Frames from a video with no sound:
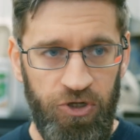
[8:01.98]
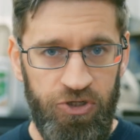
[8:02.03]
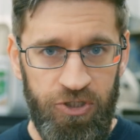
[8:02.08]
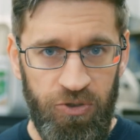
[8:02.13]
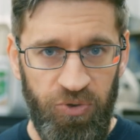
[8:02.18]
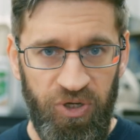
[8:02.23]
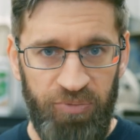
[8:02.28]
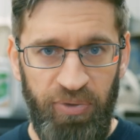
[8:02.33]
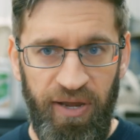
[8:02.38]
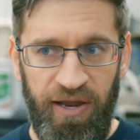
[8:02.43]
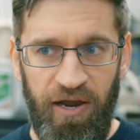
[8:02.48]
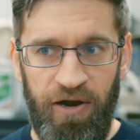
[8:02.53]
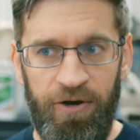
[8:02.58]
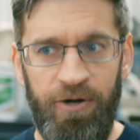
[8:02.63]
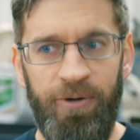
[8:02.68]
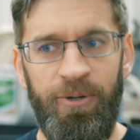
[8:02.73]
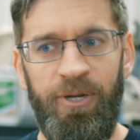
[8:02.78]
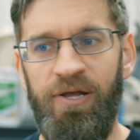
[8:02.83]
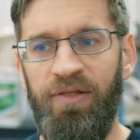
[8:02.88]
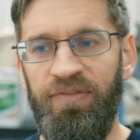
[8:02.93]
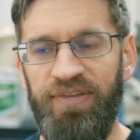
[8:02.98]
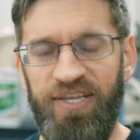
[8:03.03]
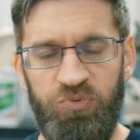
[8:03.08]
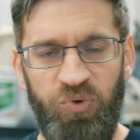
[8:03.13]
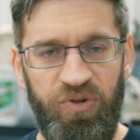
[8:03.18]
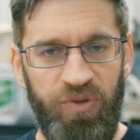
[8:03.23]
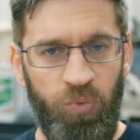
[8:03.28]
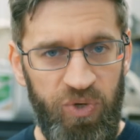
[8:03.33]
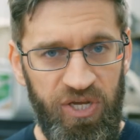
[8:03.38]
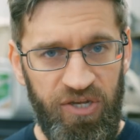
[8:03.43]
to repair. It's
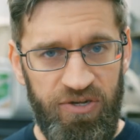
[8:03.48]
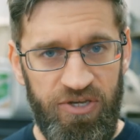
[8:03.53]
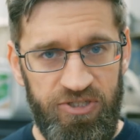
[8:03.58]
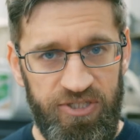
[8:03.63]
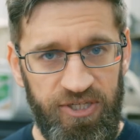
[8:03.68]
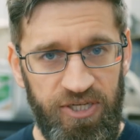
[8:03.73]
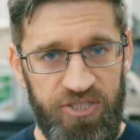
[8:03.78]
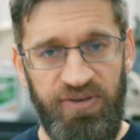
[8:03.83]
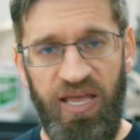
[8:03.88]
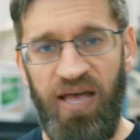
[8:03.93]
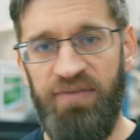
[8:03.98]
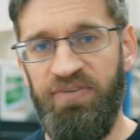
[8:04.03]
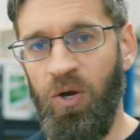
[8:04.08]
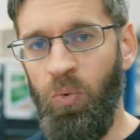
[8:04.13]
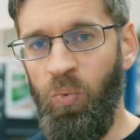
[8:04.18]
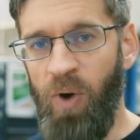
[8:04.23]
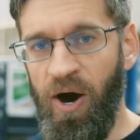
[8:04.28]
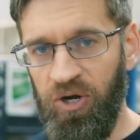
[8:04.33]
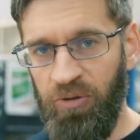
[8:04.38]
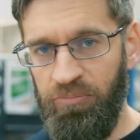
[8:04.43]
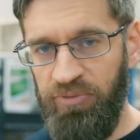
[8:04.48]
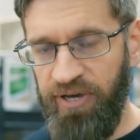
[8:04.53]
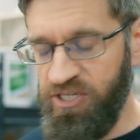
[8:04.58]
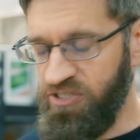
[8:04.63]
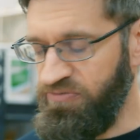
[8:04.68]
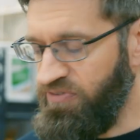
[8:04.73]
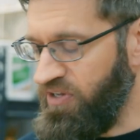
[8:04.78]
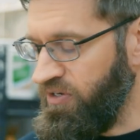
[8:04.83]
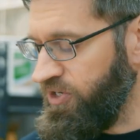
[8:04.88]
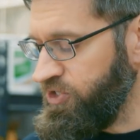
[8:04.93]
one of the weaknesses of having a
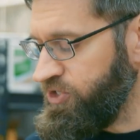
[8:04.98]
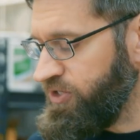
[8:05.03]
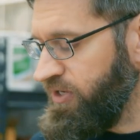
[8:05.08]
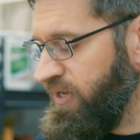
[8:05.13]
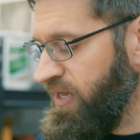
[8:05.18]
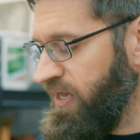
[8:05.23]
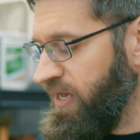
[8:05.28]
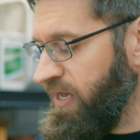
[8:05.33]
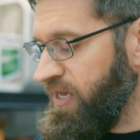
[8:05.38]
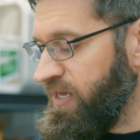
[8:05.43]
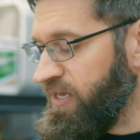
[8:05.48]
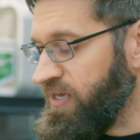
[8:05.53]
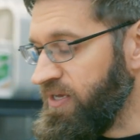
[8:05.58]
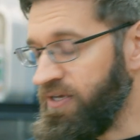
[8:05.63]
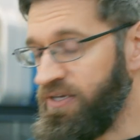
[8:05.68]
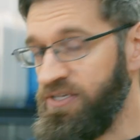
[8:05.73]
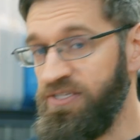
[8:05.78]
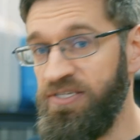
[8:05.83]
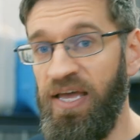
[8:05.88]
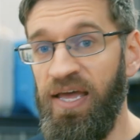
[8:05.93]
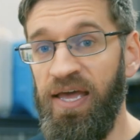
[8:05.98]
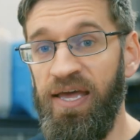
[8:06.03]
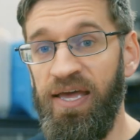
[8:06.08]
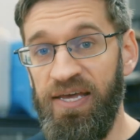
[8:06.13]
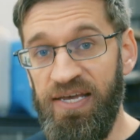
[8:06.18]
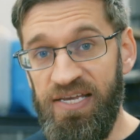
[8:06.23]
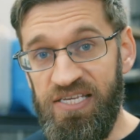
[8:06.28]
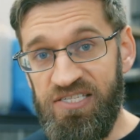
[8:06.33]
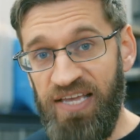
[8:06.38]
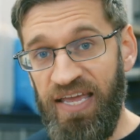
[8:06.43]
water-based finish is
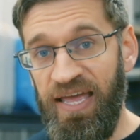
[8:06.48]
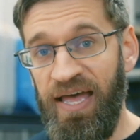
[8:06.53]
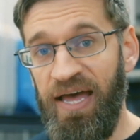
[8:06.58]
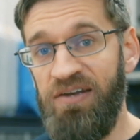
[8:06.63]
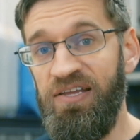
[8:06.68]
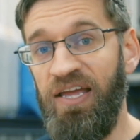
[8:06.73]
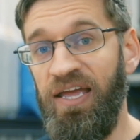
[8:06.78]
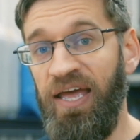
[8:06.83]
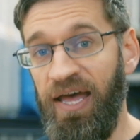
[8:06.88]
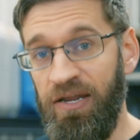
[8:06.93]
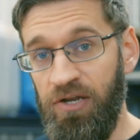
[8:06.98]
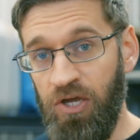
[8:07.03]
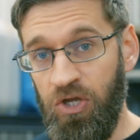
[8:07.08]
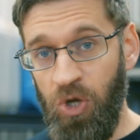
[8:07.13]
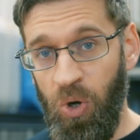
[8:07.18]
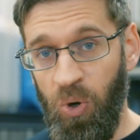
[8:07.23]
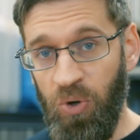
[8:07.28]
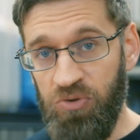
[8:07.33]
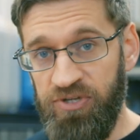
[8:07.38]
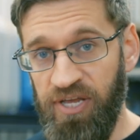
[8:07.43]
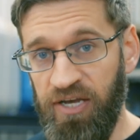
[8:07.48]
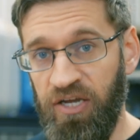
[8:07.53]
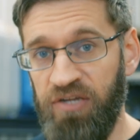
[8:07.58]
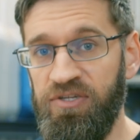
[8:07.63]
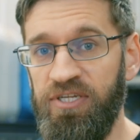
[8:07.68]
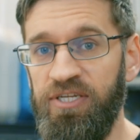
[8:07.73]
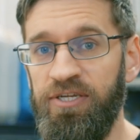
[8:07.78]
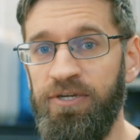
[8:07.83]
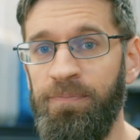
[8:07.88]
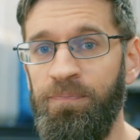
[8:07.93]
a sand and coat
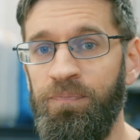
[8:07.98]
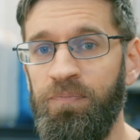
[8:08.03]
technique.